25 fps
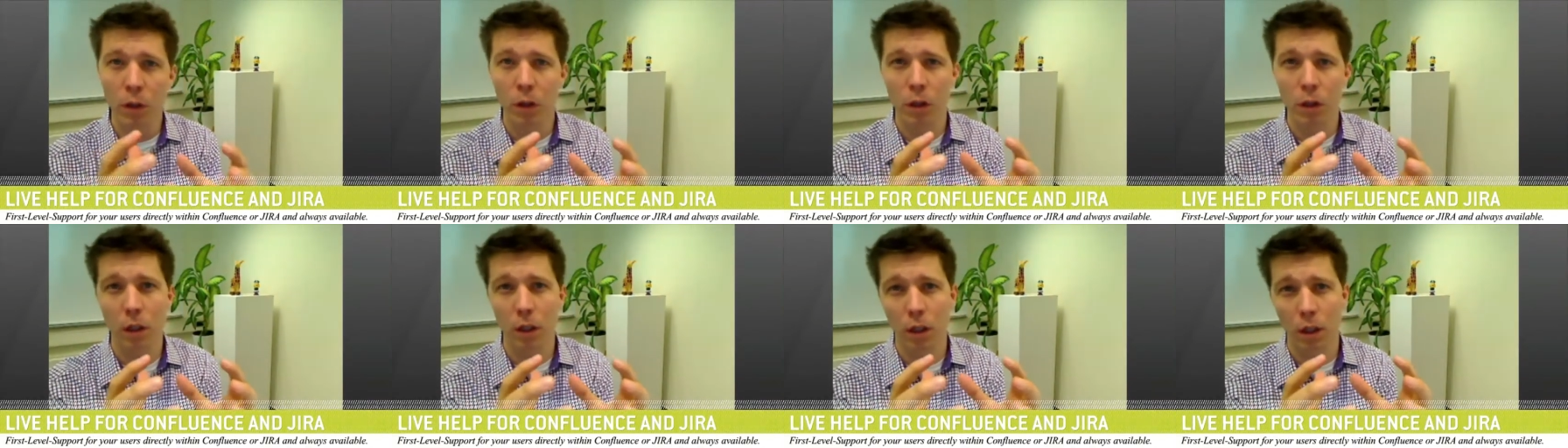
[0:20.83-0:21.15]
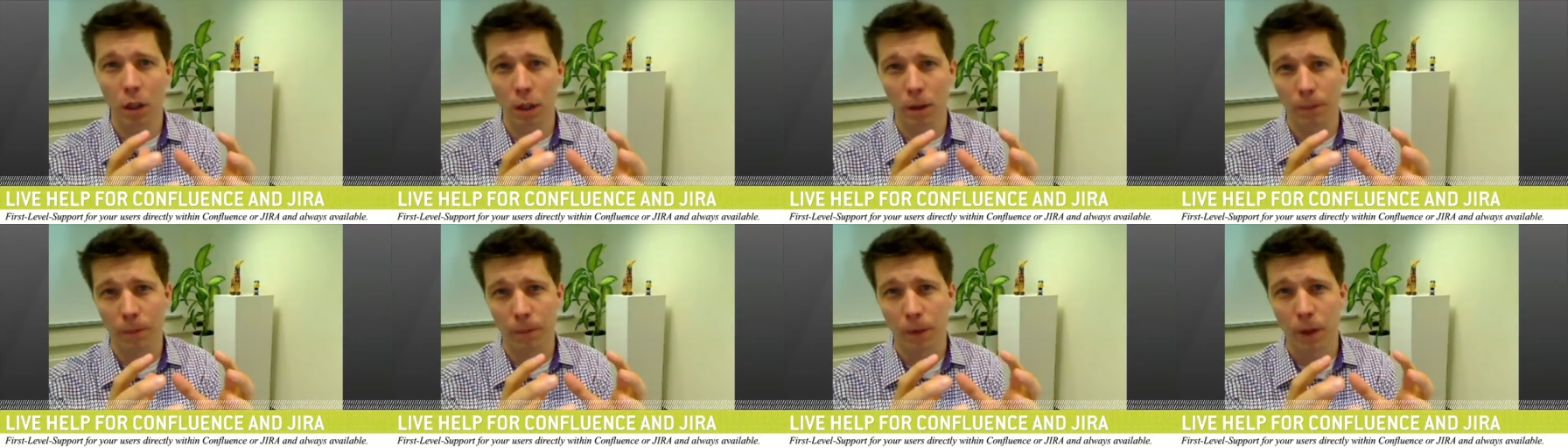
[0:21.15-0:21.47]

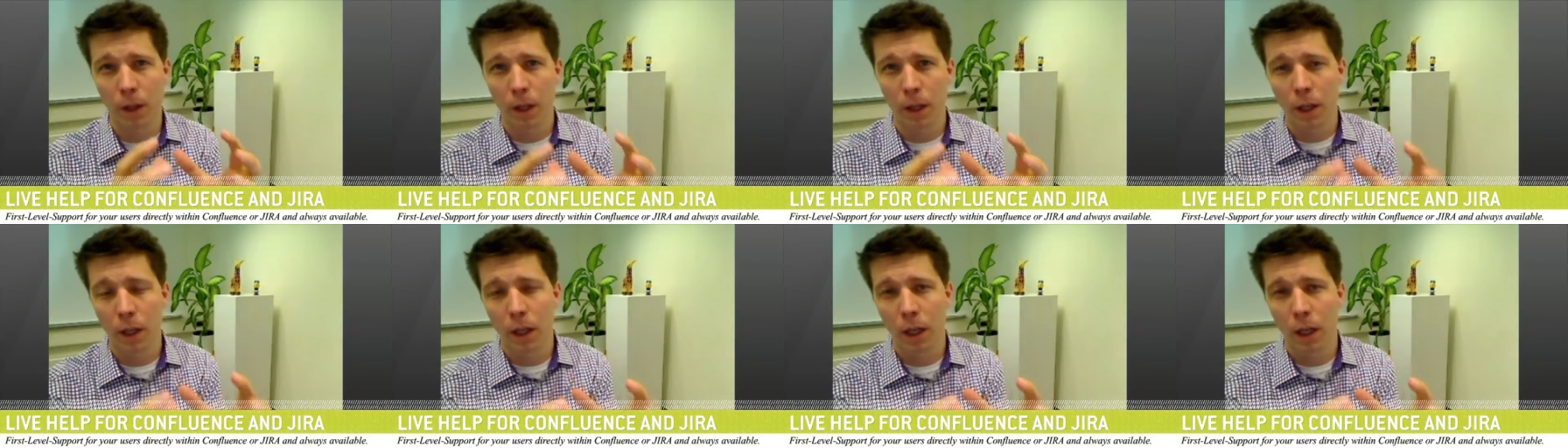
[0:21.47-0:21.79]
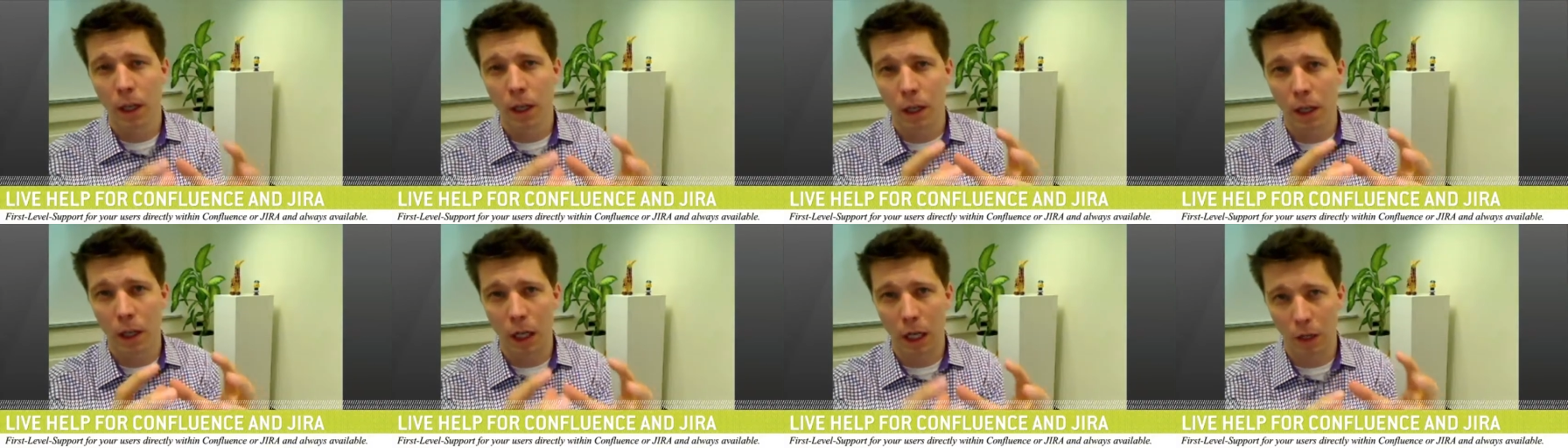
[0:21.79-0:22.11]
a
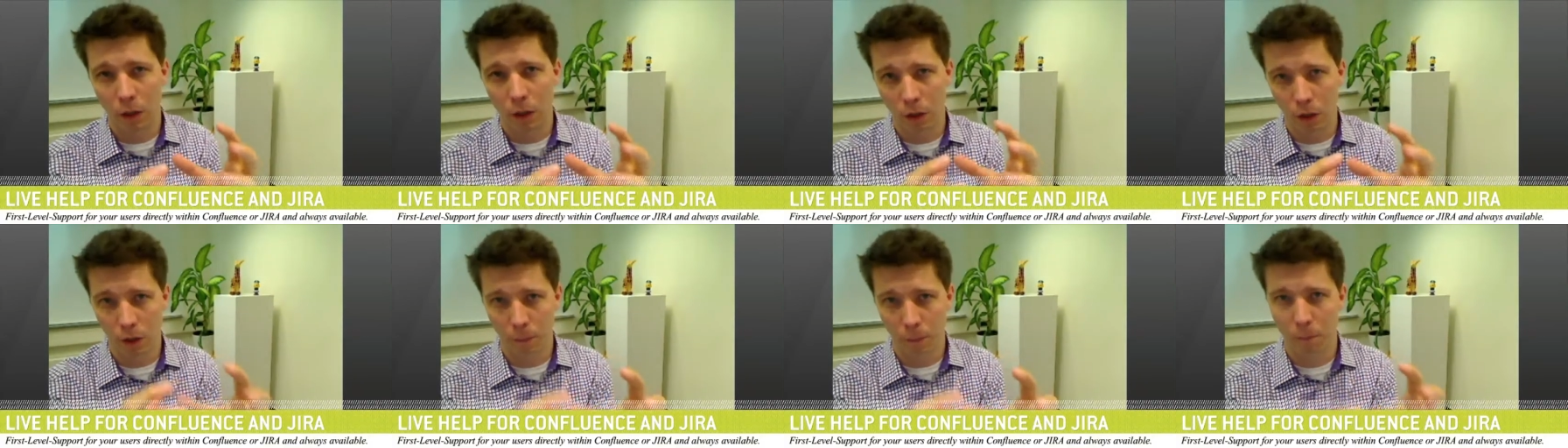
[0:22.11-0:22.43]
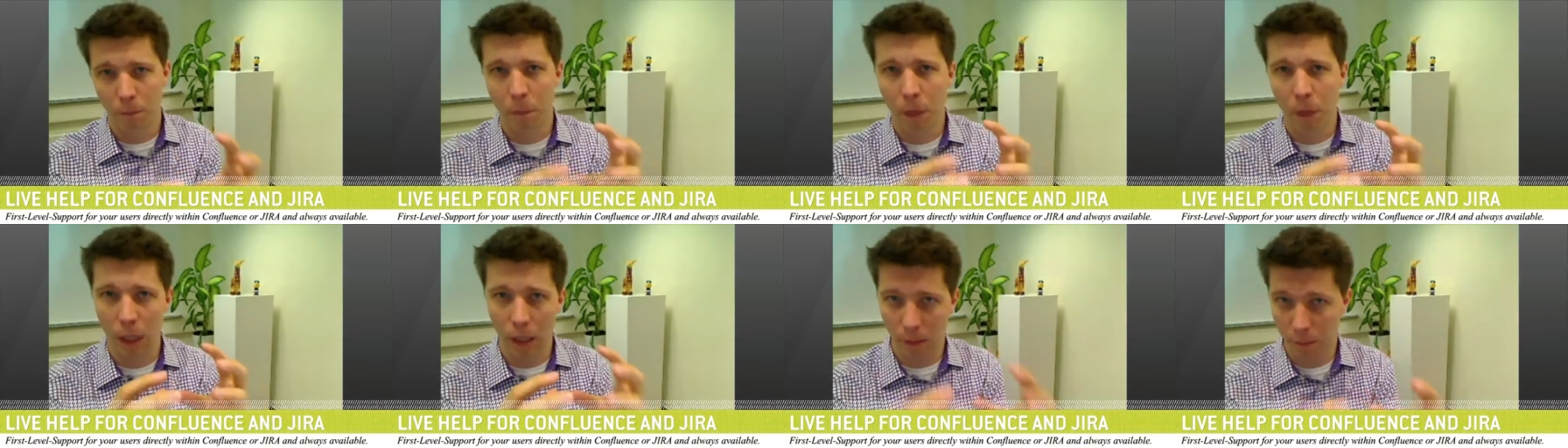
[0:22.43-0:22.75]

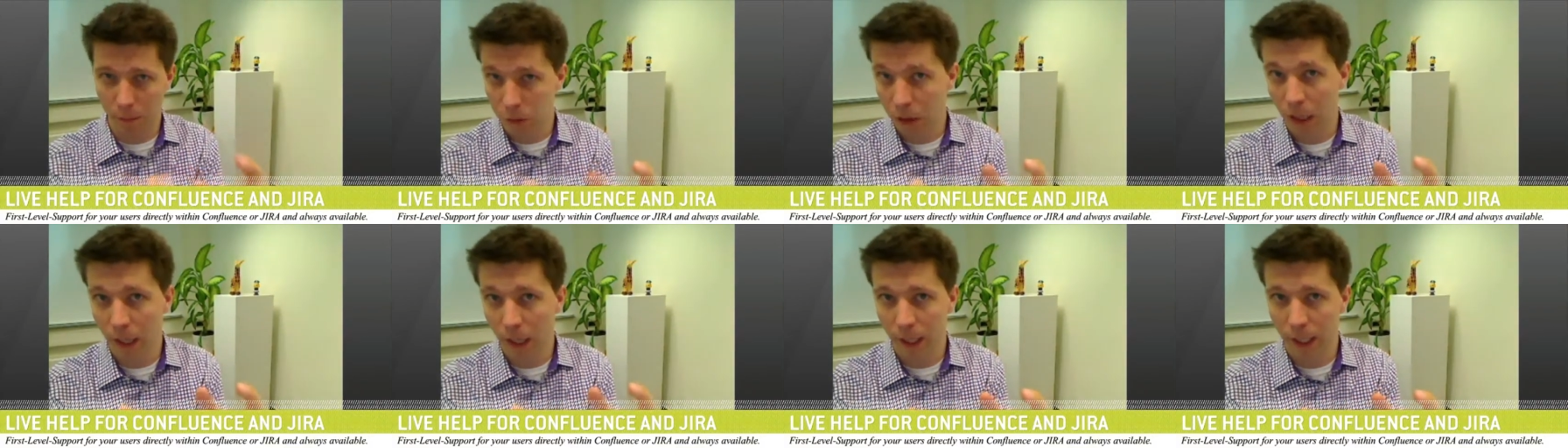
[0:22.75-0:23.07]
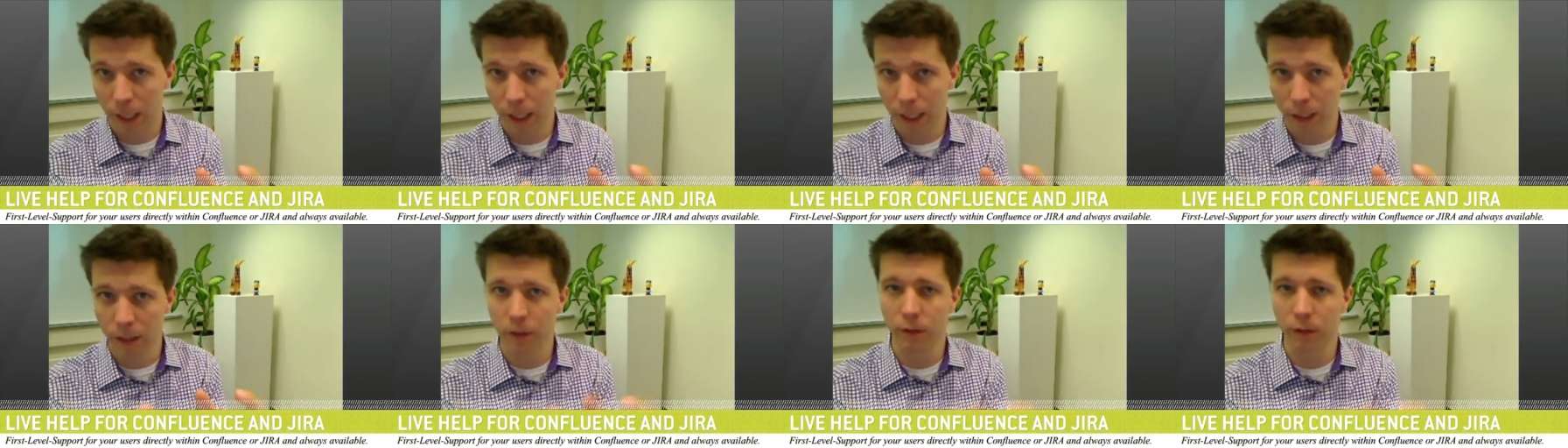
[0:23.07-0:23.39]

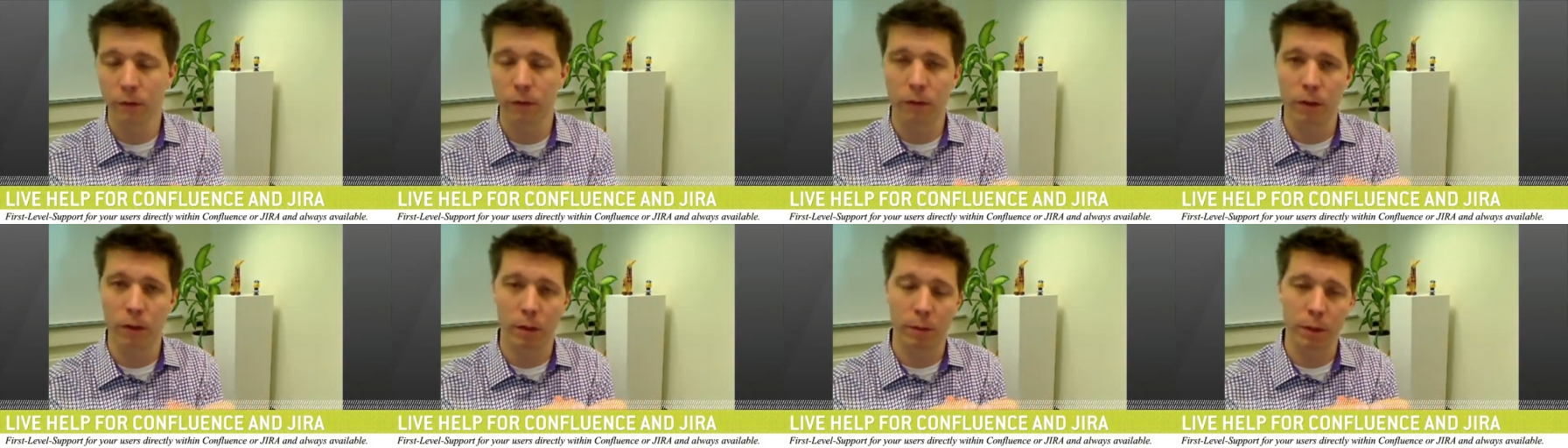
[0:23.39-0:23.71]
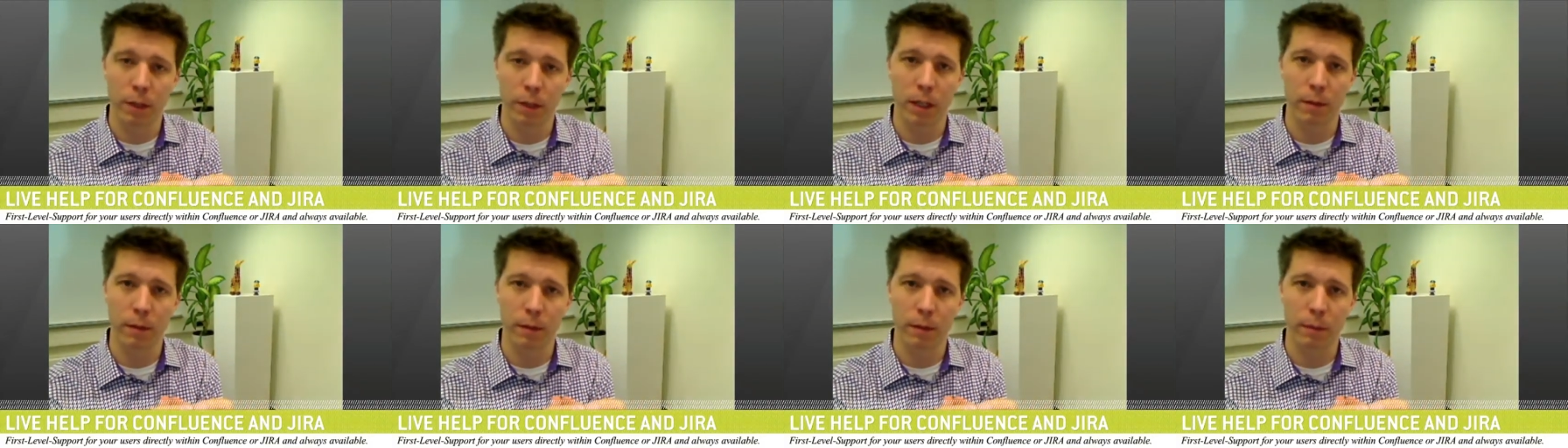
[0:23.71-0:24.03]
plugin from
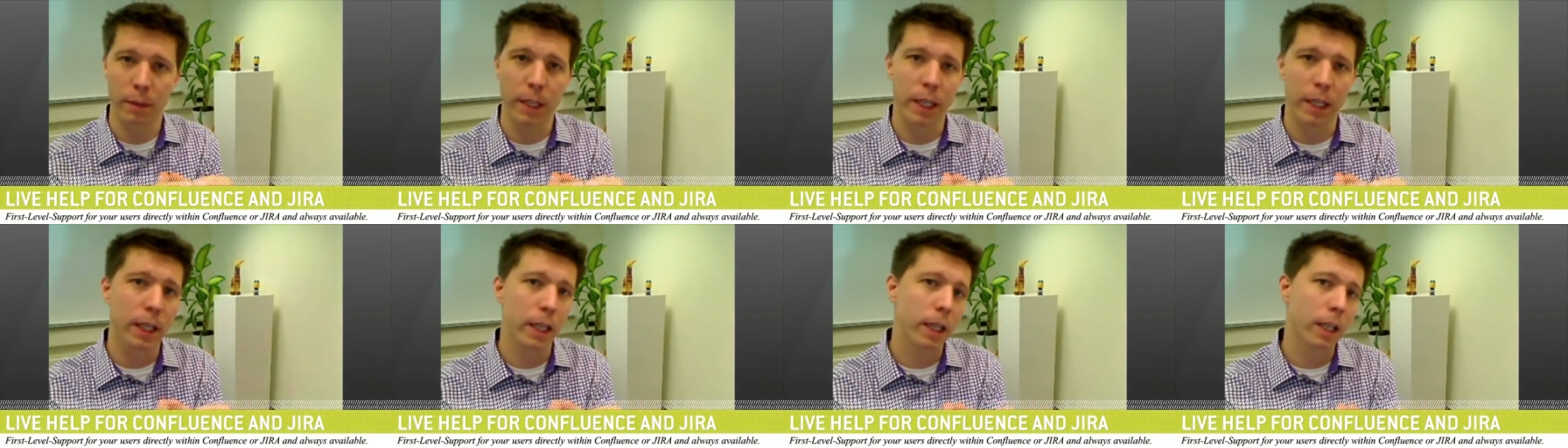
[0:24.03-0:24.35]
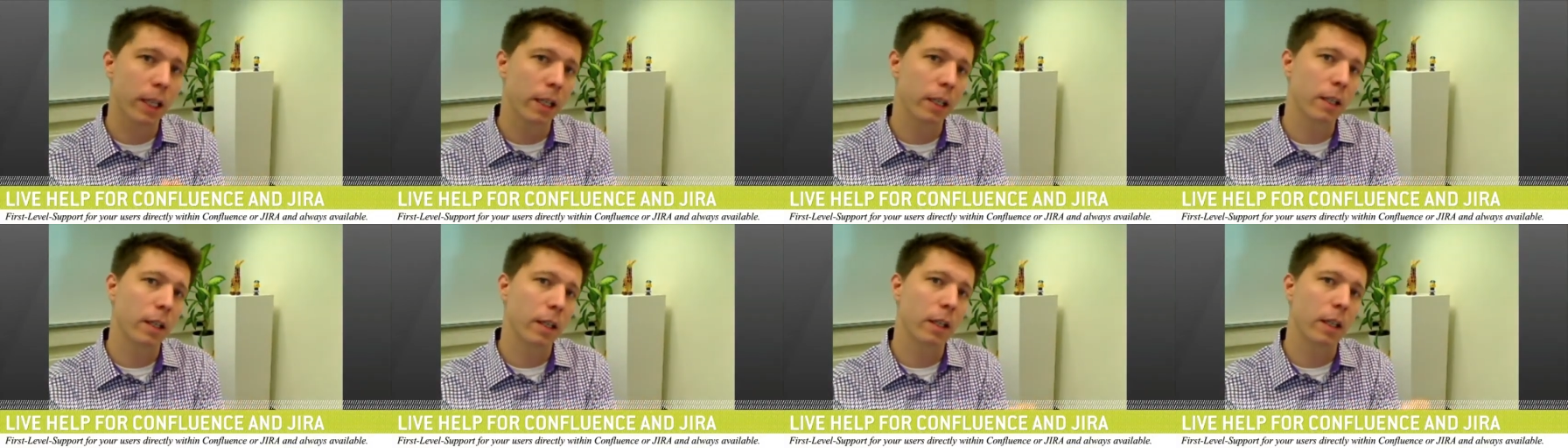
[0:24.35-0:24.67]
Seibert
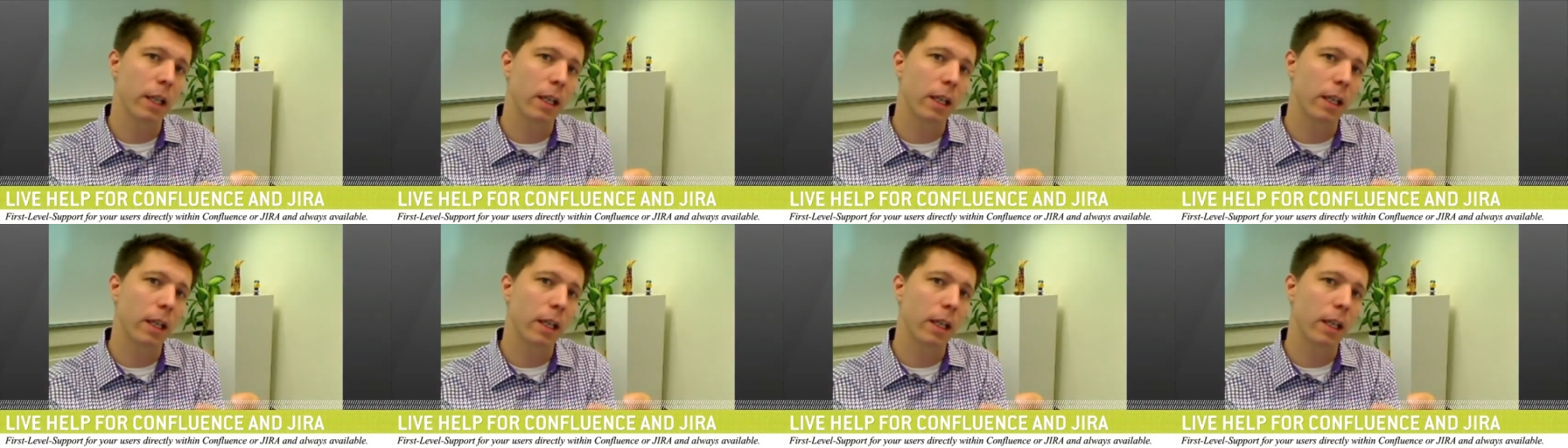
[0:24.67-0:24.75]
Media